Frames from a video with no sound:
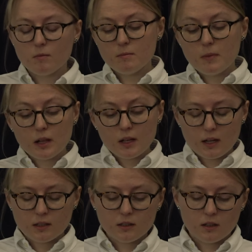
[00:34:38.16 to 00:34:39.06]

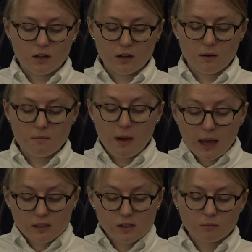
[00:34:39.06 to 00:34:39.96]
million
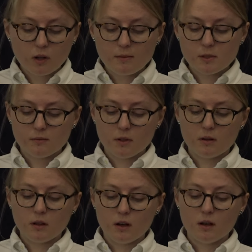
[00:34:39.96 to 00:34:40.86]
men, sometimes
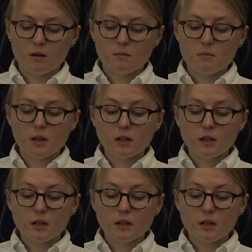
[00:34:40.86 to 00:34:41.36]
even 1.2